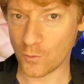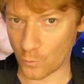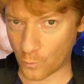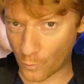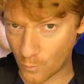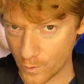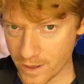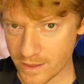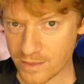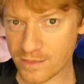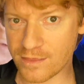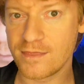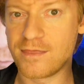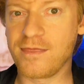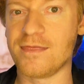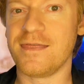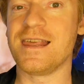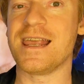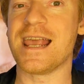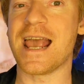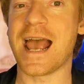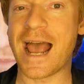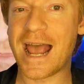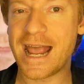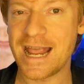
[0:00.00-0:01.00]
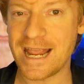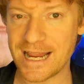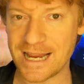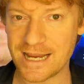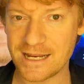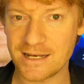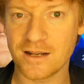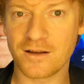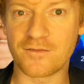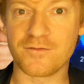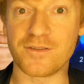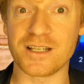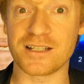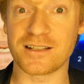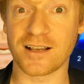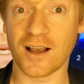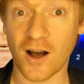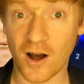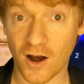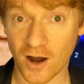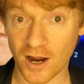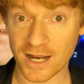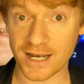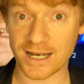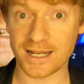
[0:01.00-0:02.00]
with the aid of these
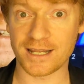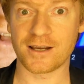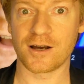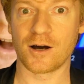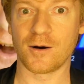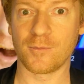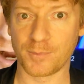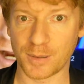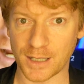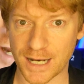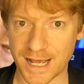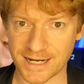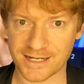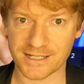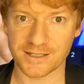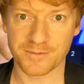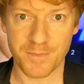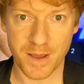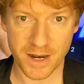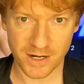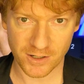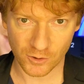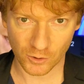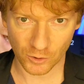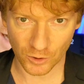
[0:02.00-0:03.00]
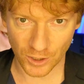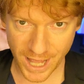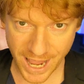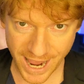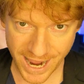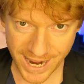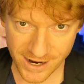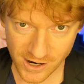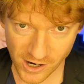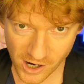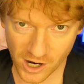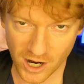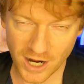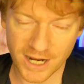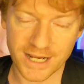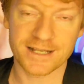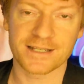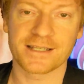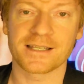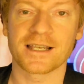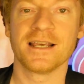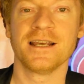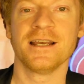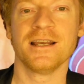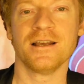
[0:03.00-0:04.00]
highly complex medical
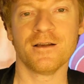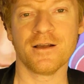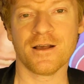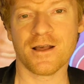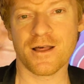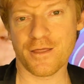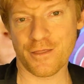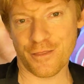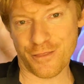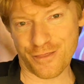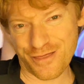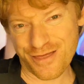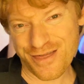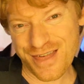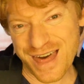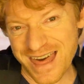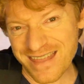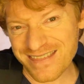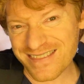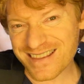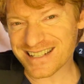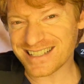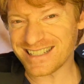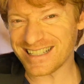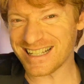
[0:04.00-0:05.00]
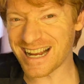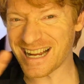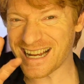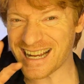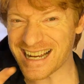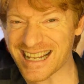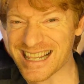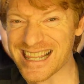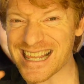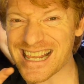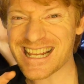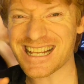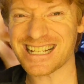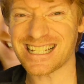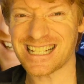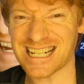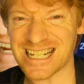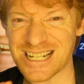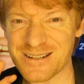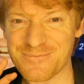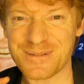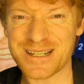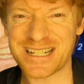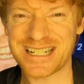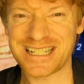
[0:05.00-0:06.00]
AIs. Then the second thing is
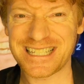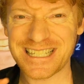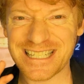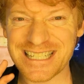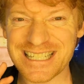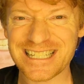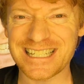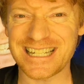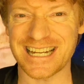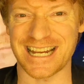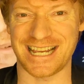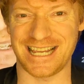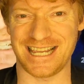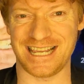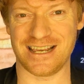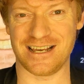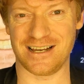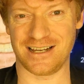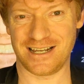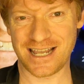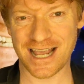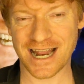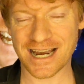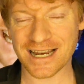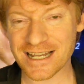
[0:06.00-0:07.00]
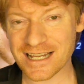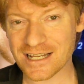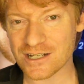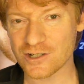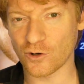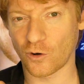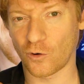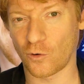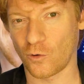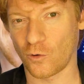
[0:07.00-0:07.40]
going to be stickier. Getting it to